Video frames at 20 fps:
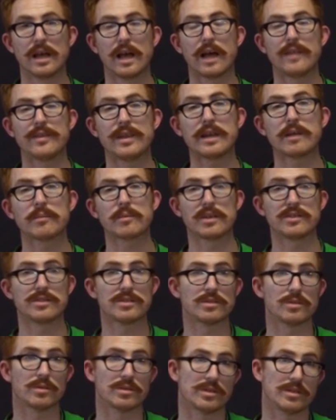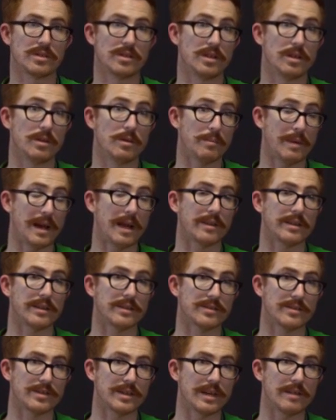And then I'm going to talk to you about
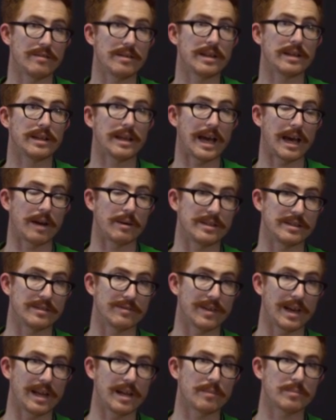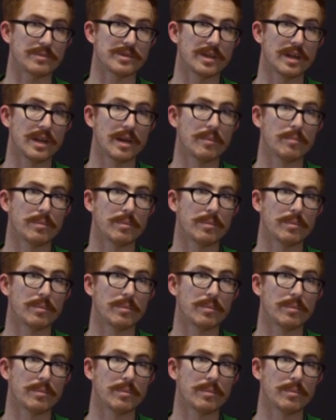this theory and how it developed,